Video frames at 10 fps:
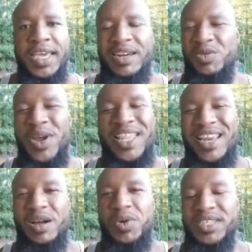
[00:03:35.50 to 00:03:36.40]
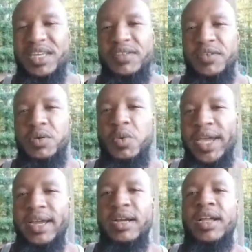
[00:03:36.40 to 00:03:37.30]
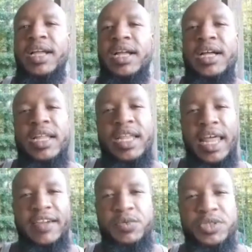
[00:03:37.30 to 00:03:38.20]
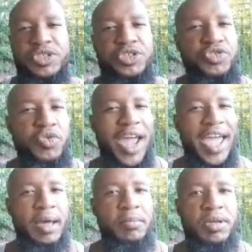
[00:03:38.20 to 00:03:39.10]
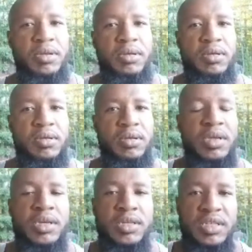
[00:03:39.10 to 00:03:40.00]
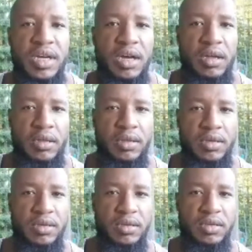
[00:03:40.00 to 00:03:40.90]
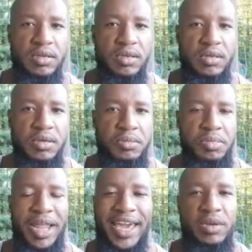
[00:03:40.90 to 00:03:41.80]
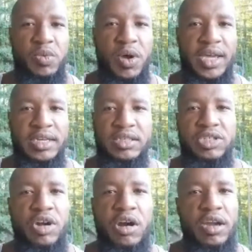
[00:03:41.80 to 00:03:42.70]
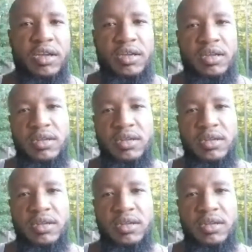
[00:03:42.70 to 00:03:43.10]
in a way that I wasn't even aware. Life was drab, dull, black and white, dark,